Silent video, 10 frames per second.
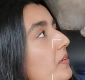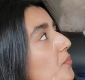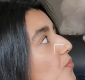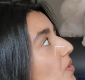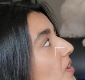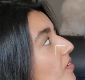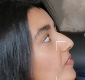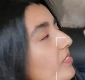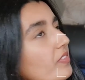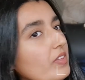What
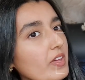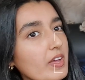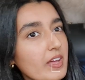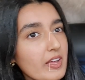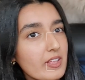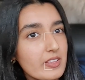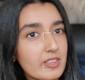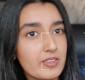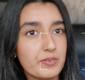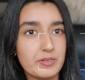the
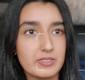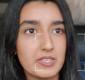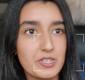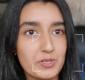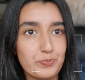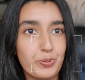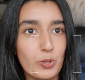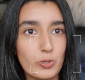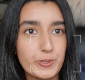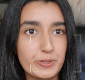hell was that? You
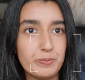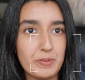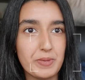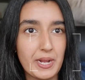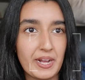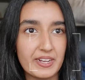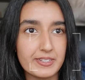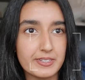pulled me back.